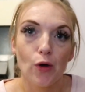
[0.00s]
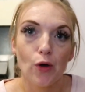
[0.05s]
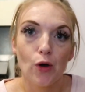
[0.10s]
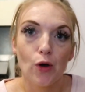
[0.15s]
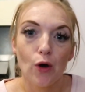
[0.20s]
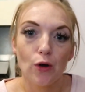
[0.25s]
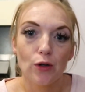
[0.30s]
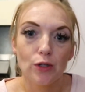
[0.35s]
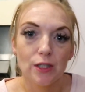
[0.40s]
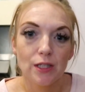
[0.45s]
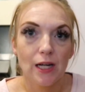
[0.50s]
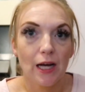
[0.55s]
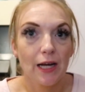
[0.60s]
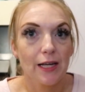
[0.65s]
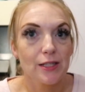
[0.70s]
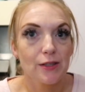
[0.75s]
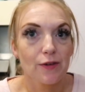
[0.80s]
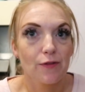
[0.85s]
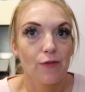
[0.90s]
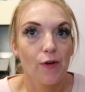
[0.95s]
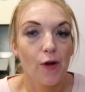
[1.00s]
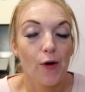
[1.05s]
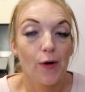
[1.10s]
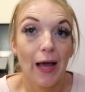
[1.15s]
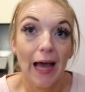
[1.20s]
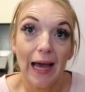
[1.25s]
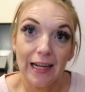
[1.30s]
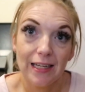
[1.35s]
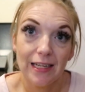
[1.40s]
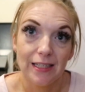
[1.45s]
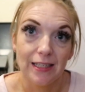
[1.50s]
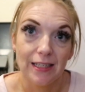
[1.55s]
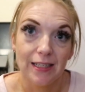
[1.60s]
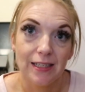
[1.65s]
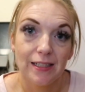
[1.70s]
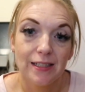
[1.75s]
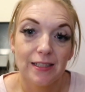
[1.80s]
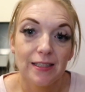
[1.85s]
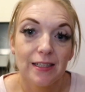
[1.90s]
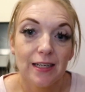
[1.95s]
got tonight's vlog
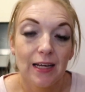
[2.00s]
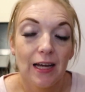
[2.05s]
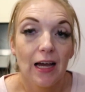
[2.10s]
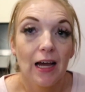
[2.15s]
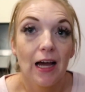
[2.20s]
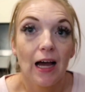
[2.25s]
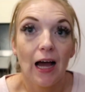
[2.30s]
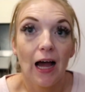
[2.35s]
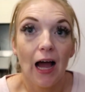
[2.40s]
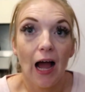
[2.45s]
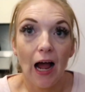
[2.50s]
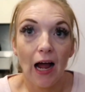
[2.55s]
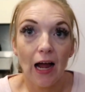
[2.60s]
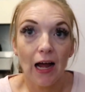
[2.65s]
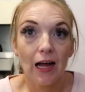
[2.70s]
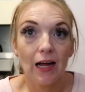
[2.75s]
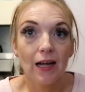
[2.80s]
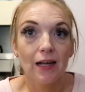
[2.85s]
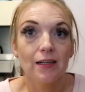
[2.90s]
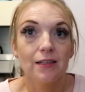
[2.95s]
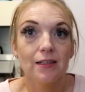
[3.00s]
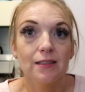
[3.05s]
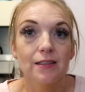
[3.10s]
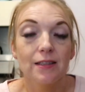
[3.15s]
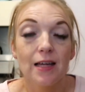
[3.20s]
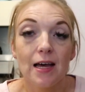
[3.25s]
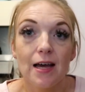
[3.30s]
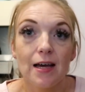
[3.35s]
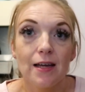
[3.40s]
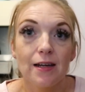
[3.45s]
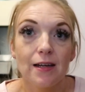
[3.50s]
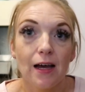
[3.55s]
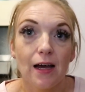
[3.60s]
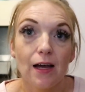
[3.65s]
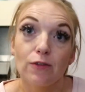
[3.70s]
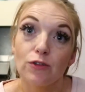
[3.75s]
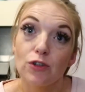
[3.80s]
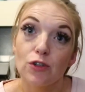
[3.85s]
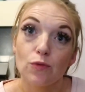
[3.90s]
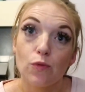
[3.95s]
edited, and then
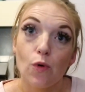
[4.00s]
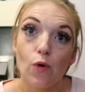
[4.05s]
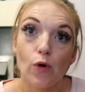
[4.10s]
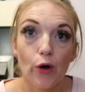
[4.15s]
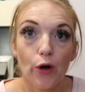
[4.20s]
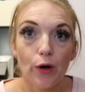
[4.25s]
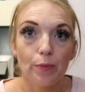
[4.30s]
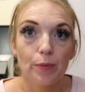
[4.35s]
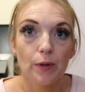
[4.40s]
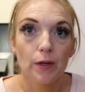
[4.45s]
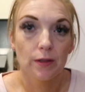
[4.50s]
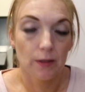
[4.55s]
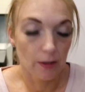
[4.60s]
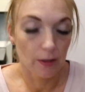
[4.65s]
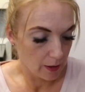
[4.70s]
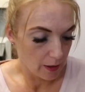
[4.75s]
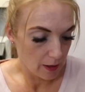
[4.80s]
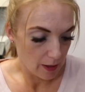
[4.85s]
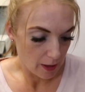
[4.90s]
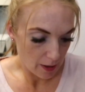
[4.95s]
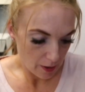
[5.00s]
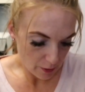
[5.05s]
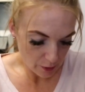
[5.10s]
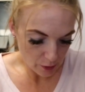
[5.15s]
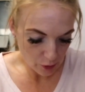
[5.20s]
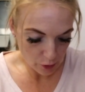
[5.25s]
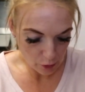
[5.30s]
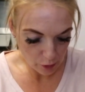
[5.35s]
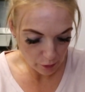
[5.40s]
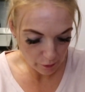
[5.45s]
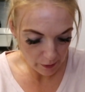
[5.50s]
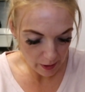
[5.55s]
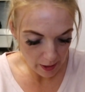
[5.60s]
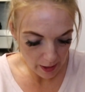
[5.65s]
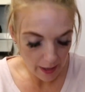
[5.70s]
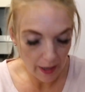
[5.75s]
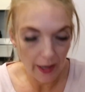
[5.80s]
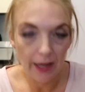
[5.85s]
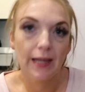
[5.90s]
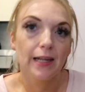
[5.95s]
I just woke up on the
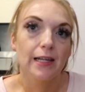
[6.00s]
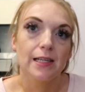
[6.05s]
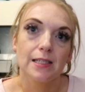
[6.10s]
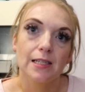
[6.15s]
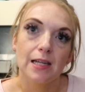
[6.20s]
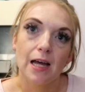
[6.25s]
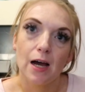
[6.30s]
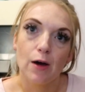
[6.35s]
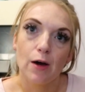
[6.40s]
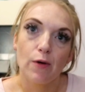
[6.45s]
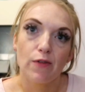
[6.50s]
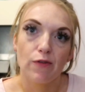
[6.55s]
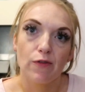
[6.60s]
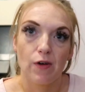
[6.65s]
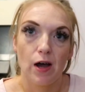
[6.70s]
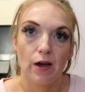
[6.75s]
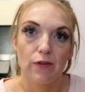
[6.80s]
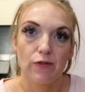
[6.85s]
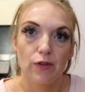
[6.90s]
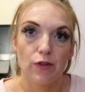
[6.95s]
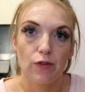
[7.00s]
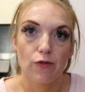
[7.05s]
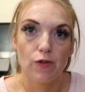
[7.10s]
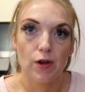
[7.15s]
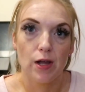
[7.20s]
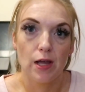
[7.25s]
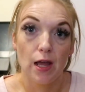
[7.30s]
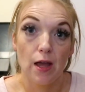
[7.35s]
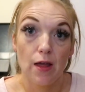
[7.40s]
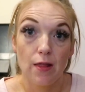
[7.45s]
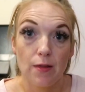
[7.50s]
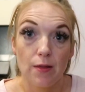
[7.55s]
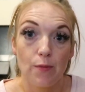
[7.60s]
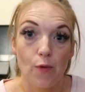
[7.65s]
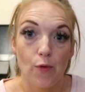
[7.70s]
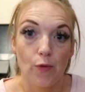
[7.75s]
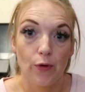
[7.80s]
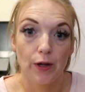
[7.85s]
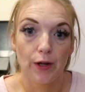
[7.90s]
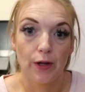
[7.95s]
sofa. It is now 2:55 in the
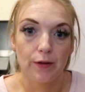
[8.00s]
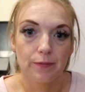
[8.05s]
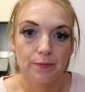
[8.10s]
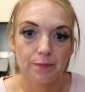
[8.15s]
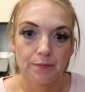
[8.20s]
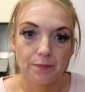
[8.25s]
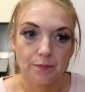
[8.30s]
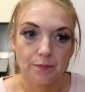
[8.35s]
morning.